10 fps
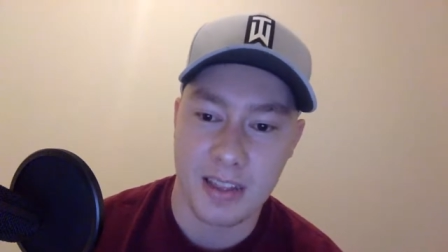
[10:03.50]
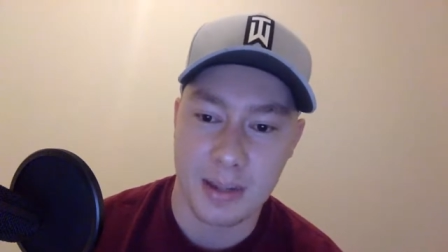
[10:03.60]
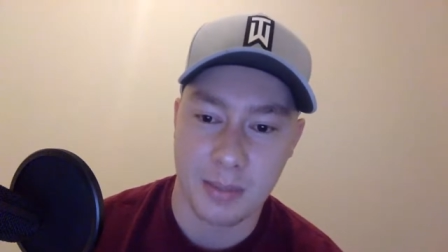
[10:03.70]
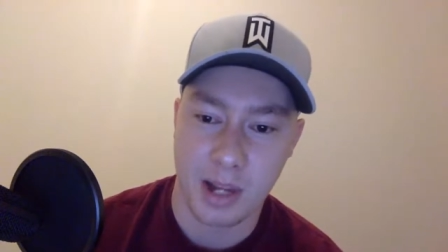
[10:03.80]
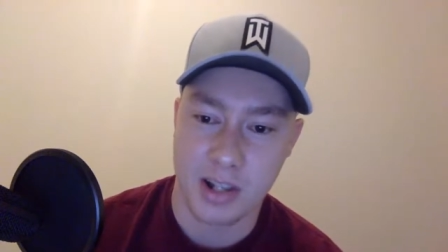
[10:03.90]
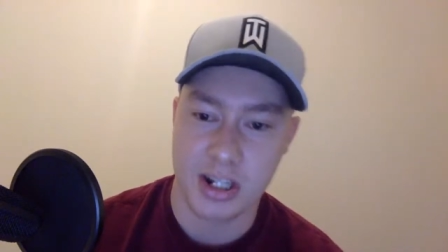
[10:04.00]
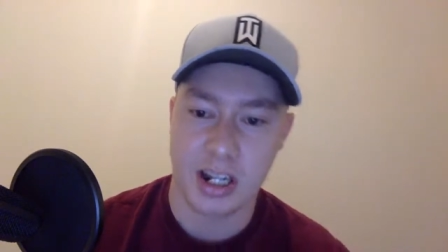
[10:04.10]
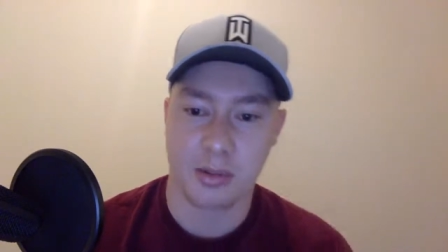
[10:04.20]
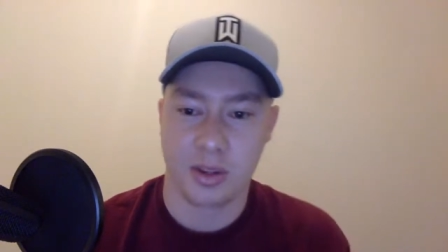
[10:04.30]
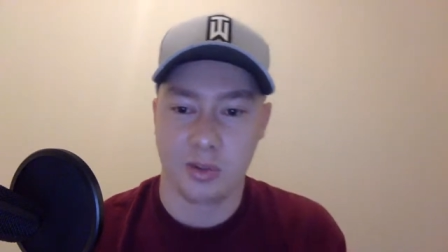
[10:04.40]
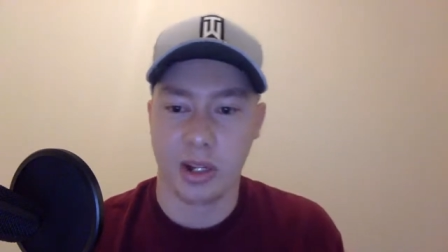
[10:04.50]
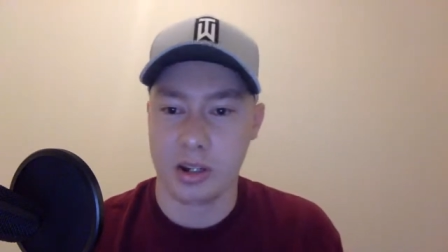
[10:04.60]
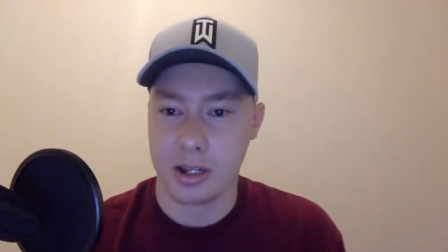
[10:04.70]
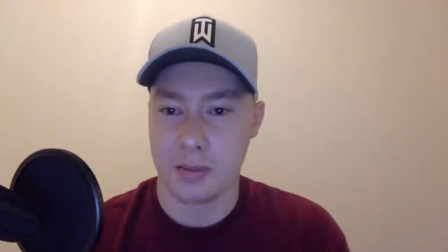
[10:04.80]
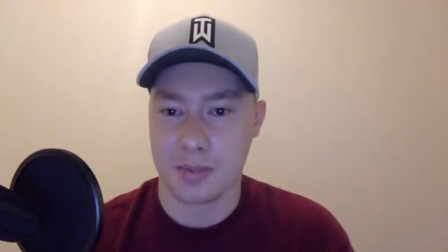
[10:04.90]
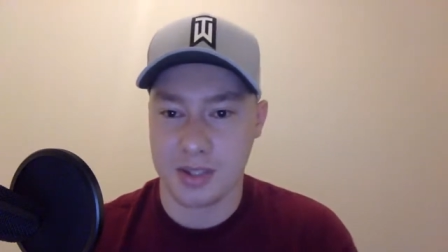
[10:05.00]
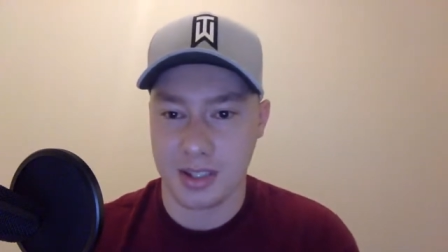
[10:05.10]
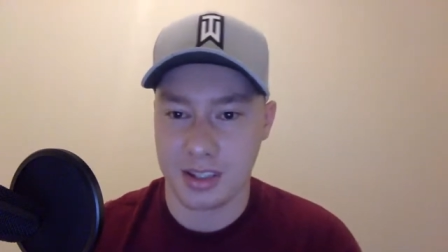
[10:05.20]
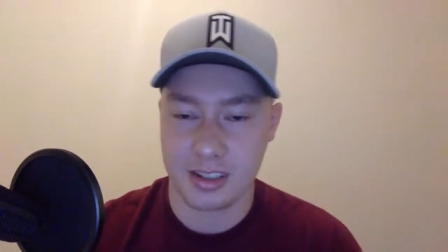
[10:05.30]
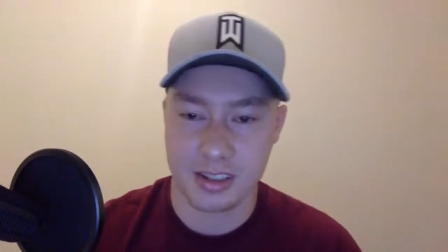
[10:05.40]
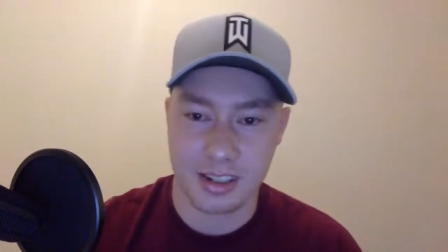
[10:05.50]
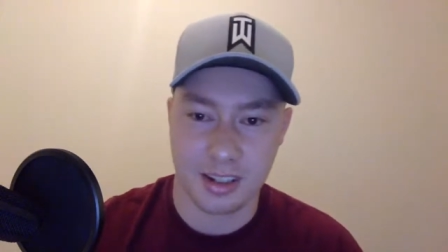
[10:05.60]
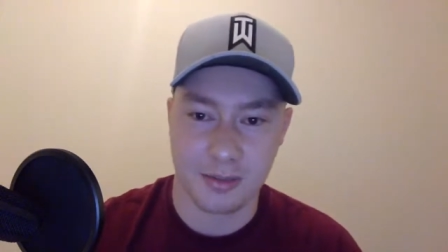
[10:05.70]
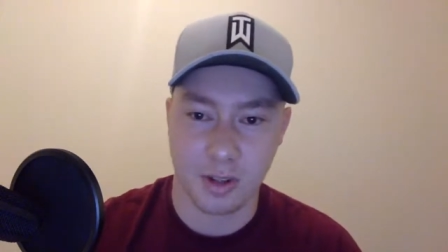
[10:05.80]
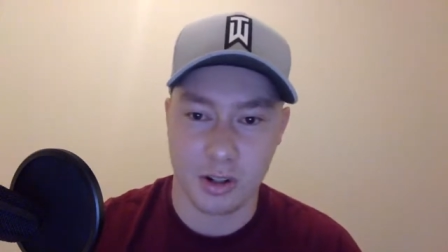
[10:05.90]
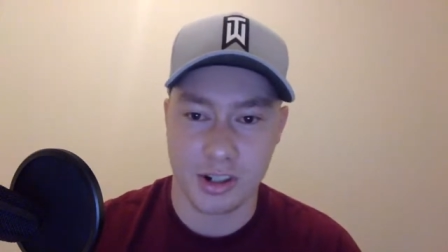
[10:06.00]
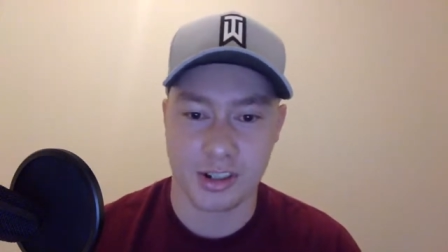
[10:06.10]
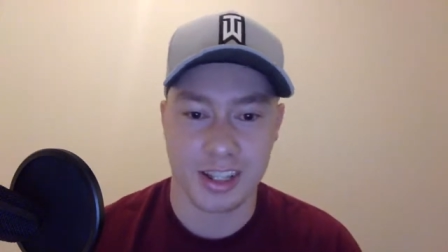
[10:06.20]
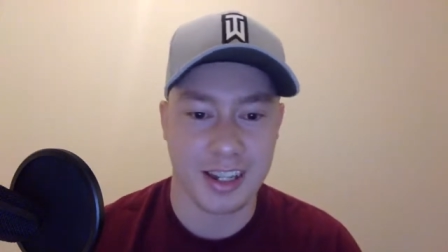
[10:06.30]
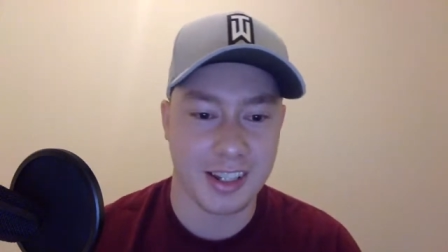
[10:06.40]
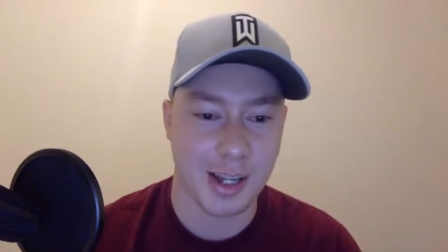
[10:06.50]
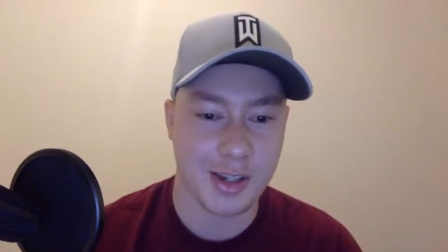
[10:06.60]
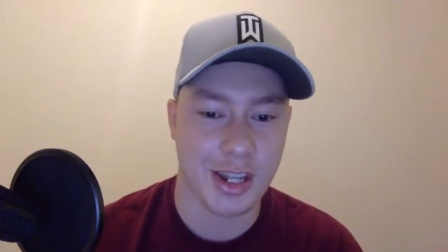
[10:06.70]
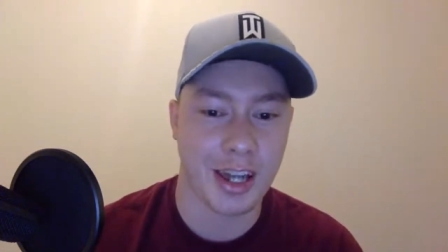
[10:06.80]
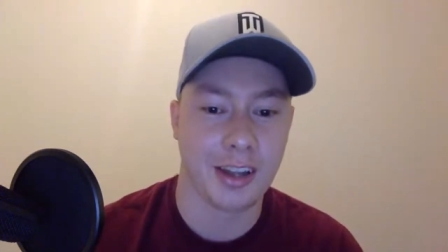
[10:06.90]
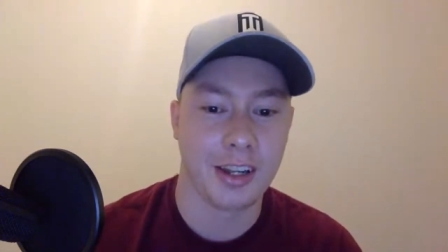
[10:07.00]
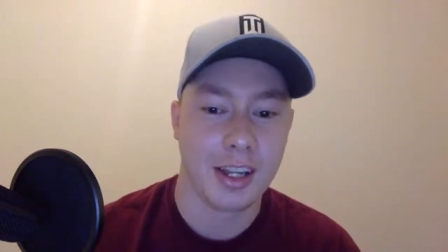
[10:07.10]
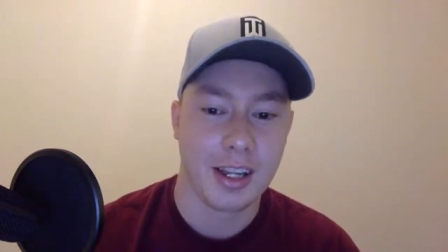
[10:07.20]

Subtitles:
then punch it in with Williams to vulture that touchdown.